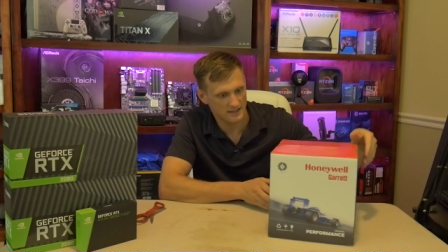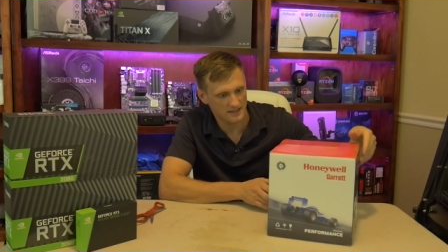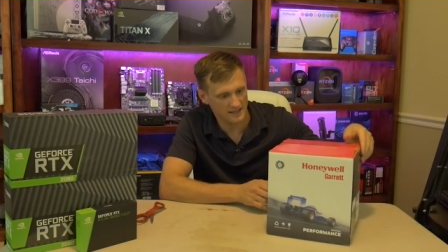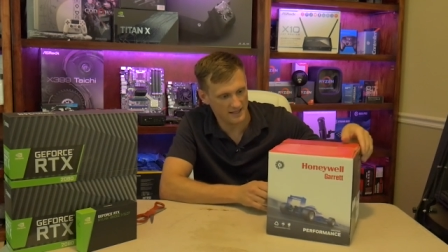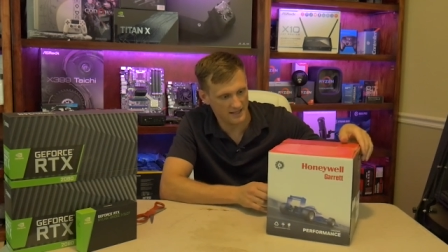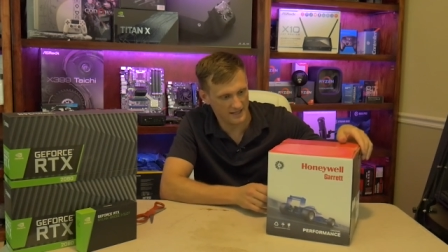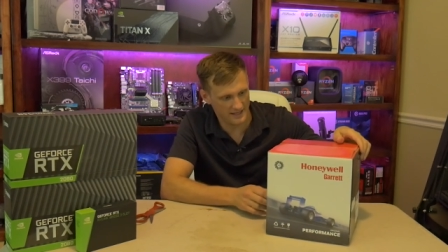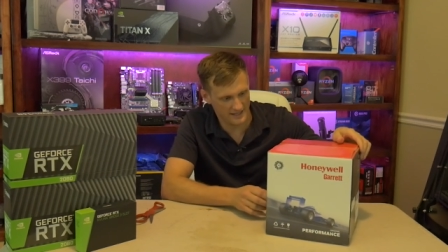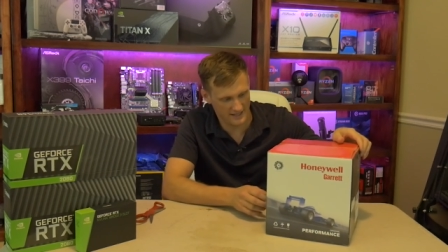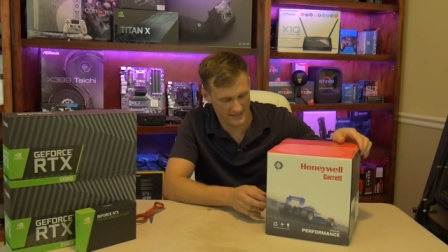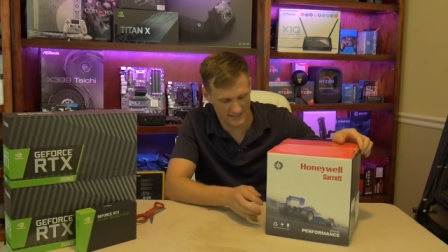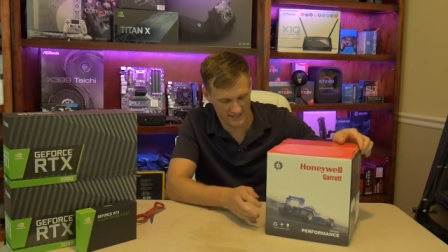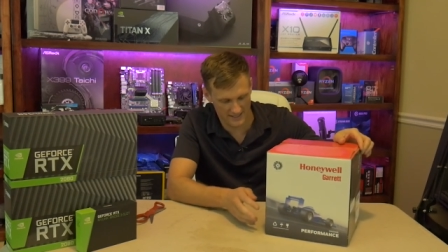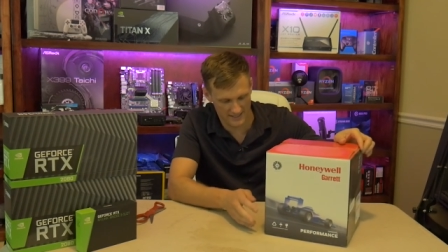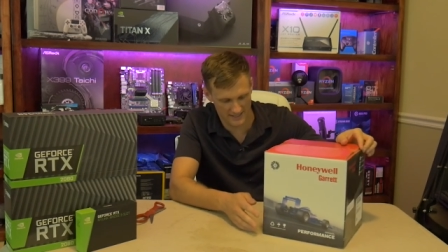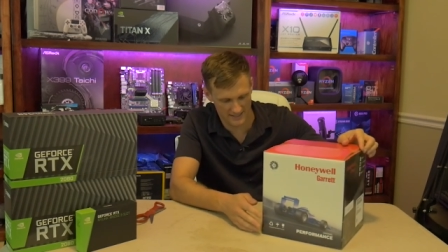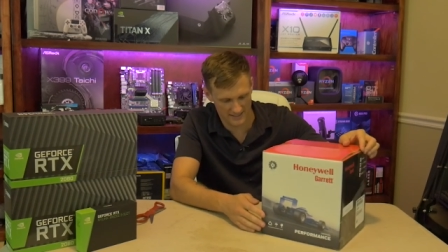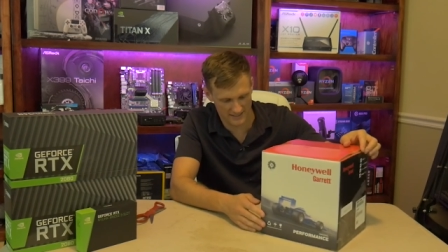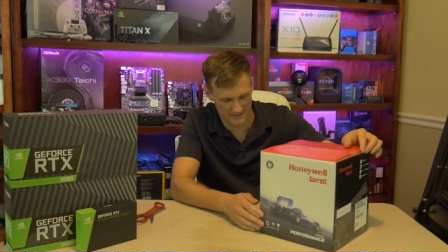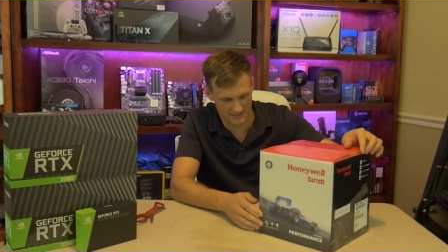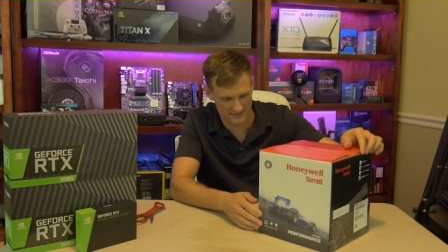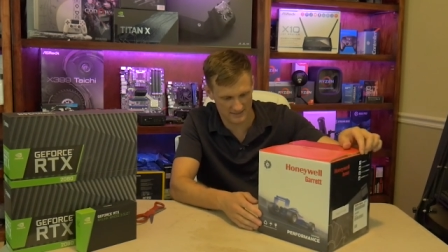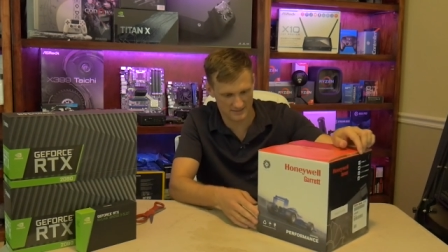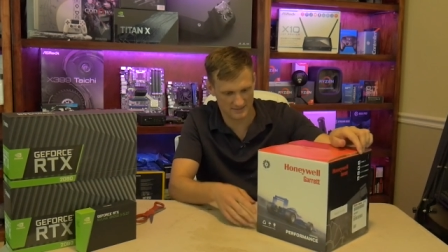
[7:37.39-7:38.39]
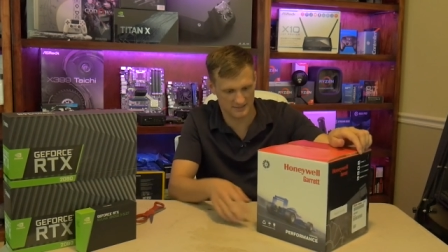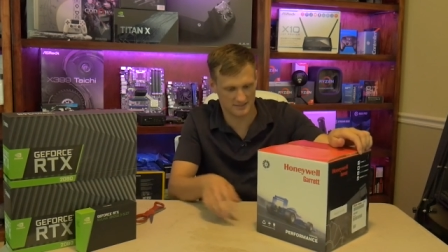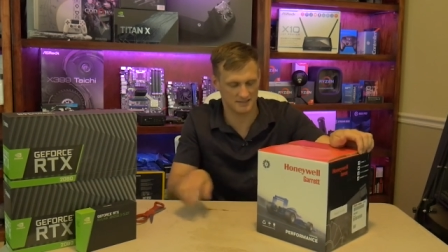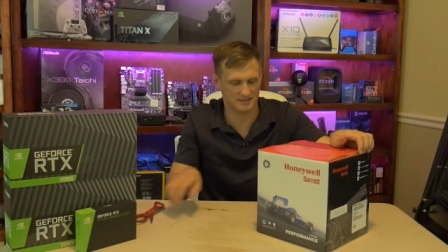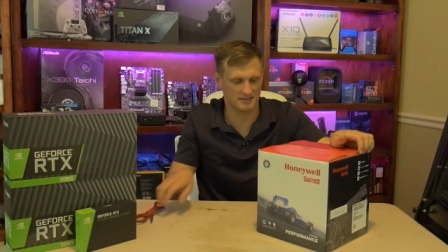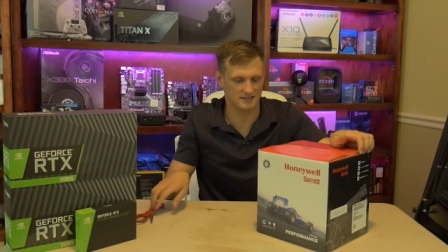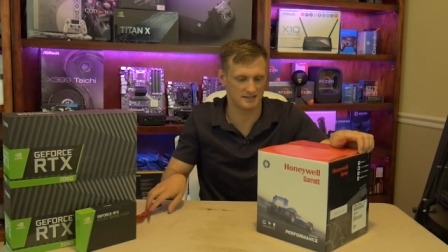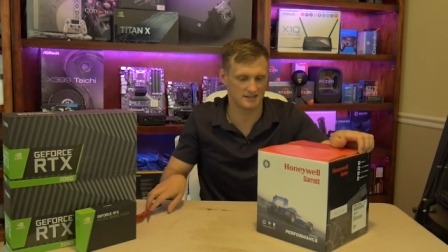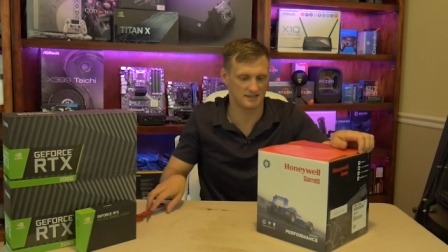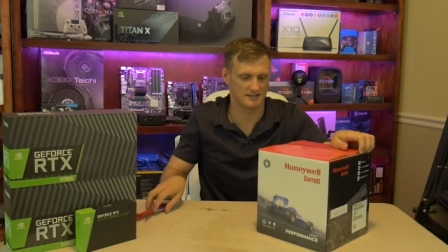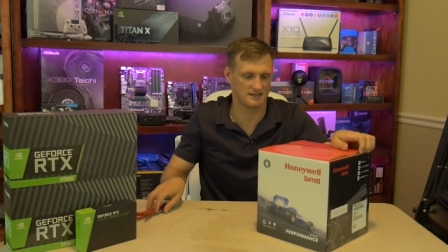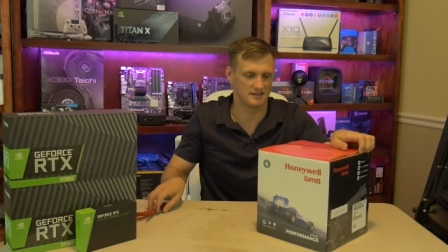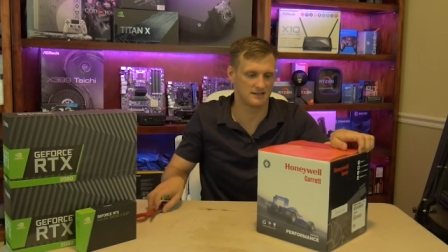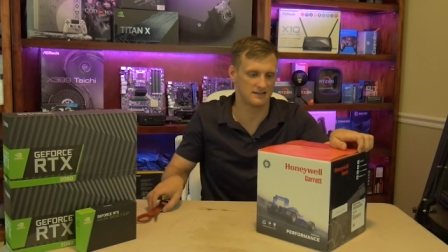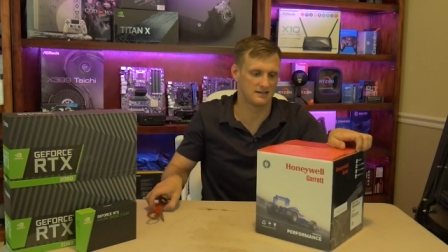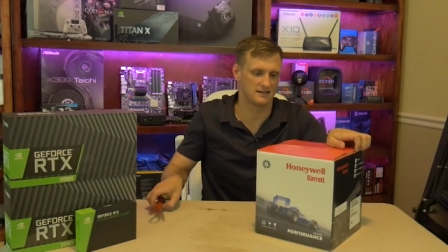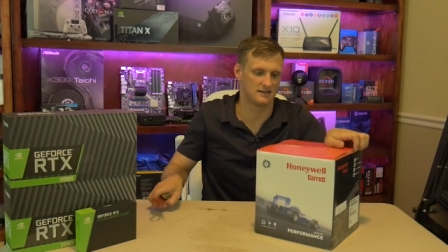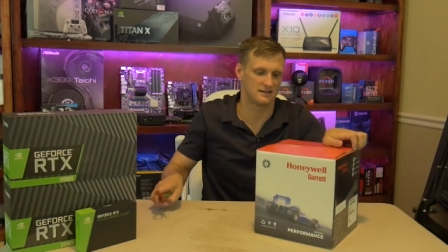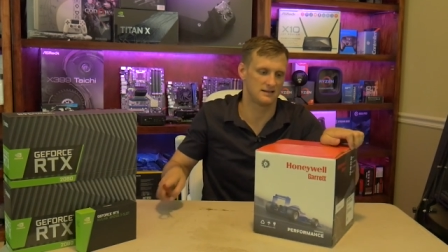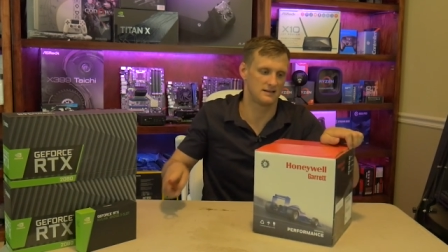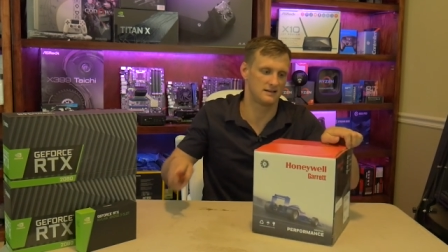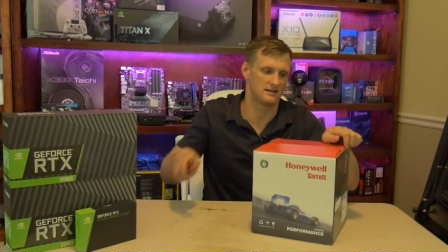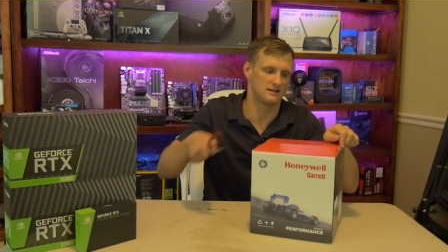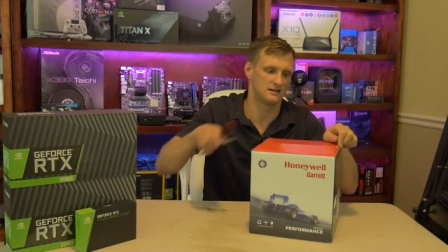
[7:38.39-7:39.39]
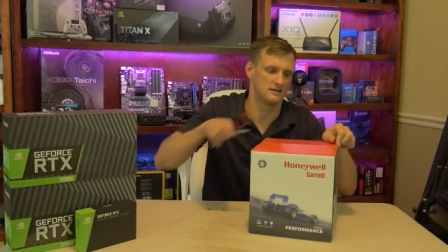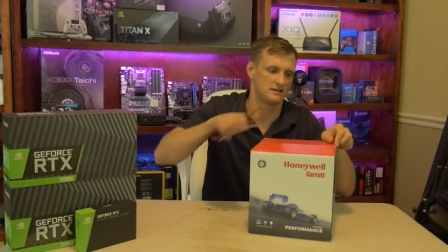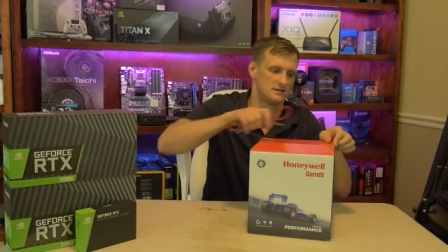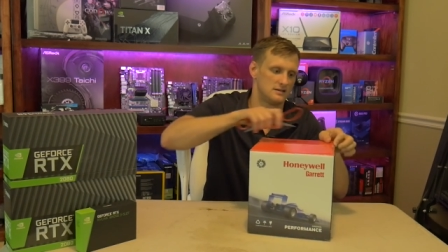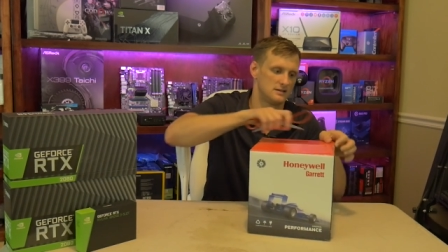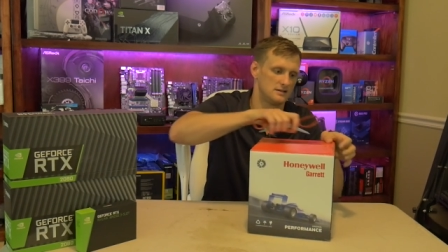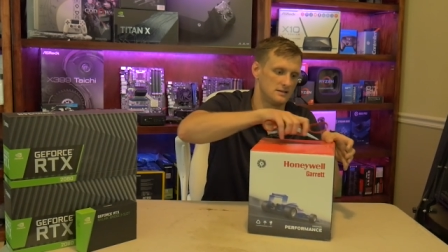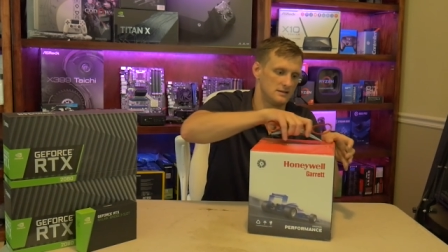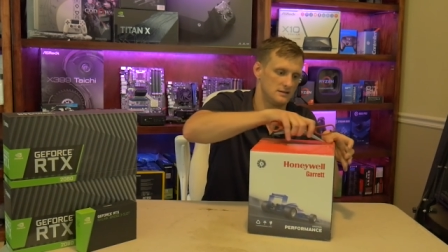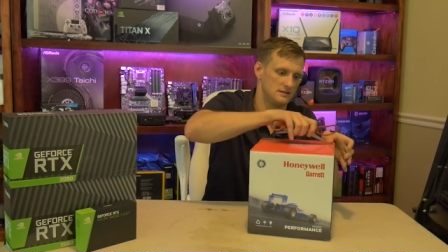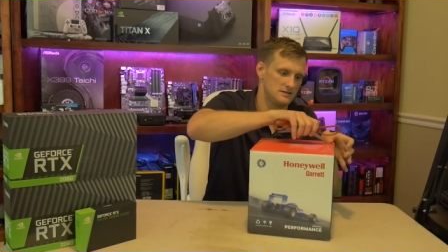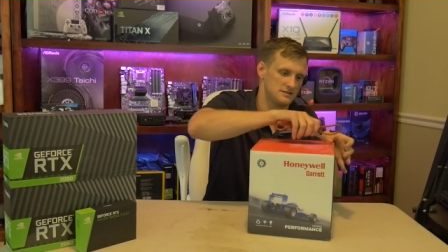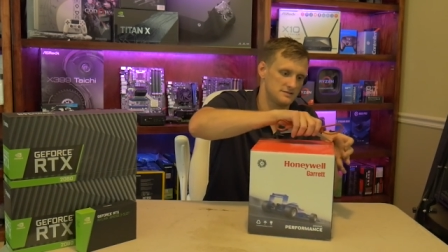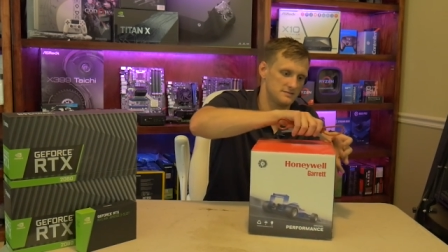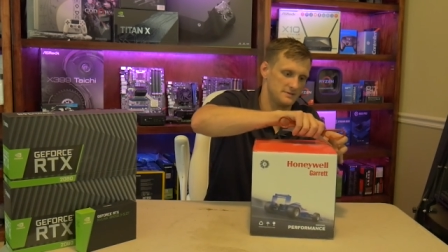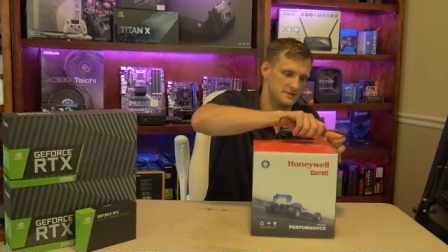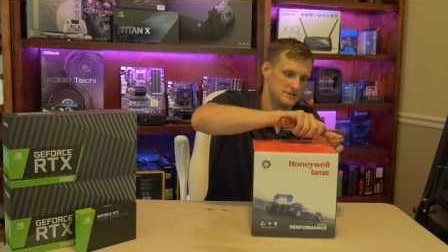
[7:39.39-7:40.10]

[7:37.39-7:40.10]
a Please